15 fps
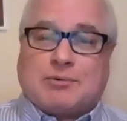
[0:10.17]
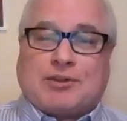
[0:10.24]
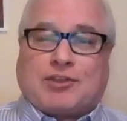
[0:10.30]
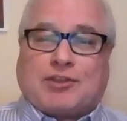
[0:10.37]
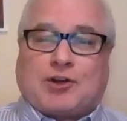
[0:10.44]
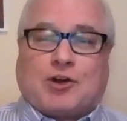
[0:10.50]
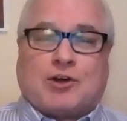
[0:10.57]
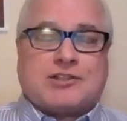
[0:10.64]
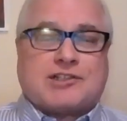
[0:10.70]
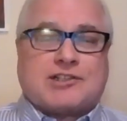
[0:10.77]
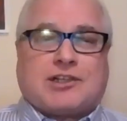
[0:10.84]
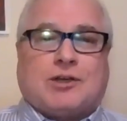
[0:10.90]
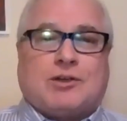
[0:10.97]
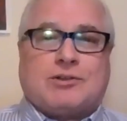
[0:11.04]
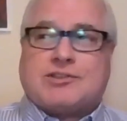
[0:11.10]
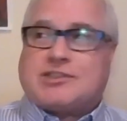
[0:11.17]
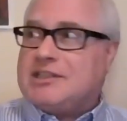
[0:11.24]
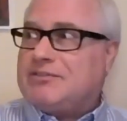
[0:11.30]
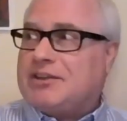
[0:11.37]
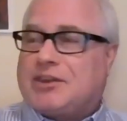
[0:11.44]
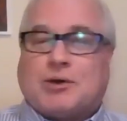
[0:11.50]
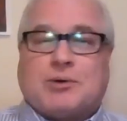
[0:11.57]
with the curtains closed,
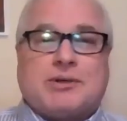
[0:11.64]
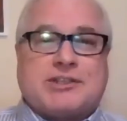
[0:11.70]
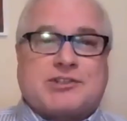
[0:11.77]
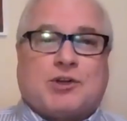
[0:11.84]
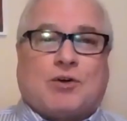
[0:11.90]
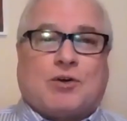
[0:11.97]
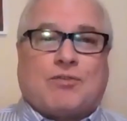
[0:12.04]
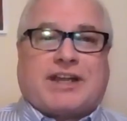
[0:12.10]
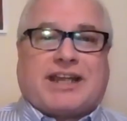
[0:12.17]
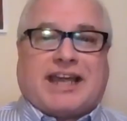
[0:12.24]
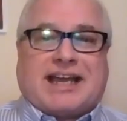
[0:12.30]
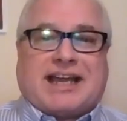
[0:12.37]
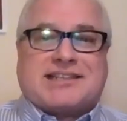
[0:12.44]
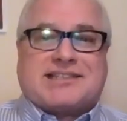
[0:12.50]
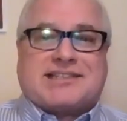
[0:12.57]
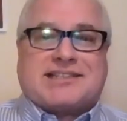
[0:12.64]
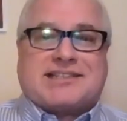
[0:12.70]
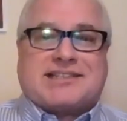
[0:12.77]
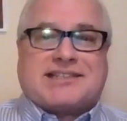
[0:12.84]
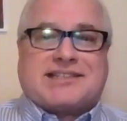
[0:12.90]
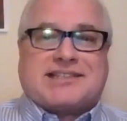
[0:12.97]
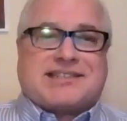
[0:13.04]
even though it's an overcast
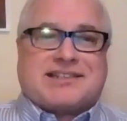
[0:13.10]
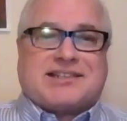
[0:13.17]
day.